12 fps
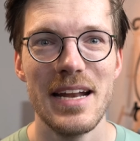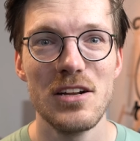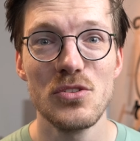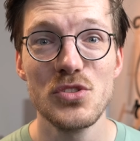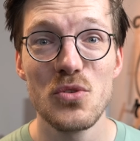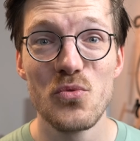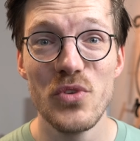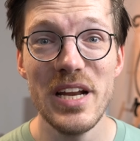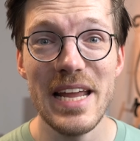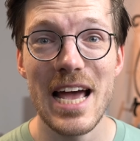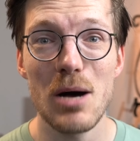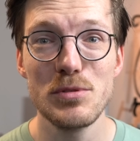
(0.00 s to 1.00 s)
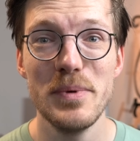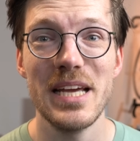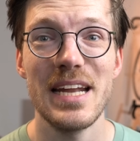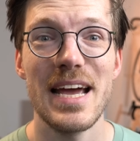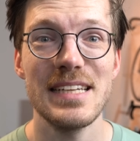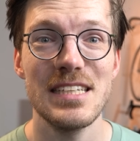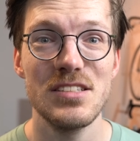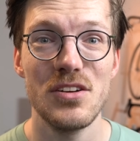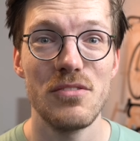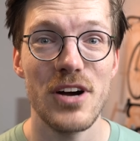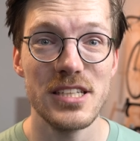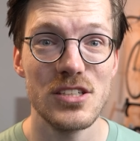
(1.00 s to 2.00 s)
and it also really helps me get access to
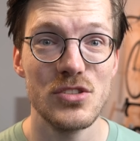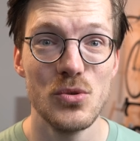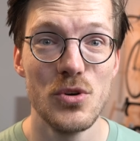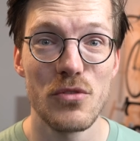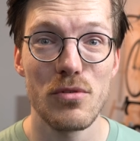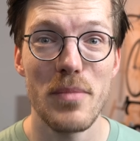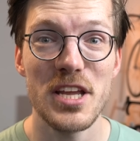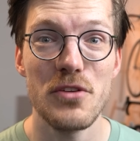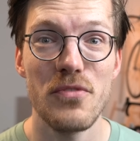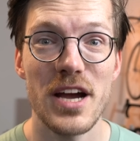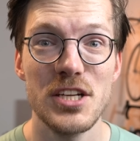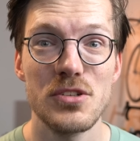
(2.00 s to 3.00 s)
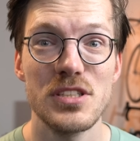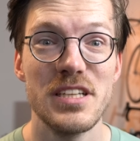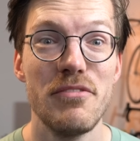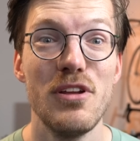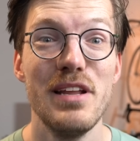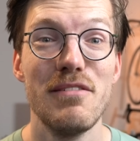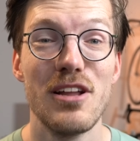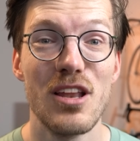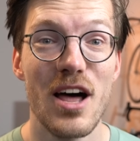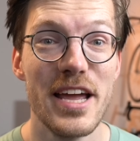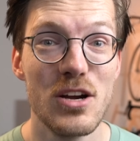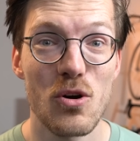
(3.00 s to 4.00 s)
devices sooner from manufacturers if you leave a
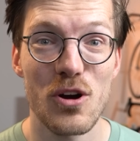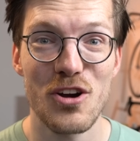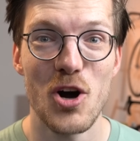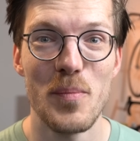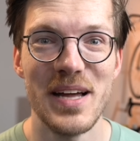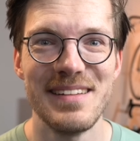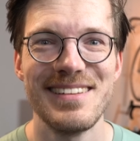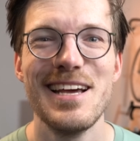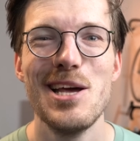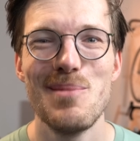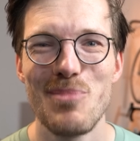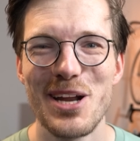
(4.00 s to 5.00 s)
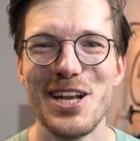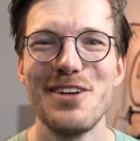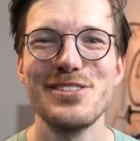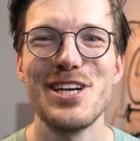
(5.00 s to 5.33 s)
like or a comment. But enough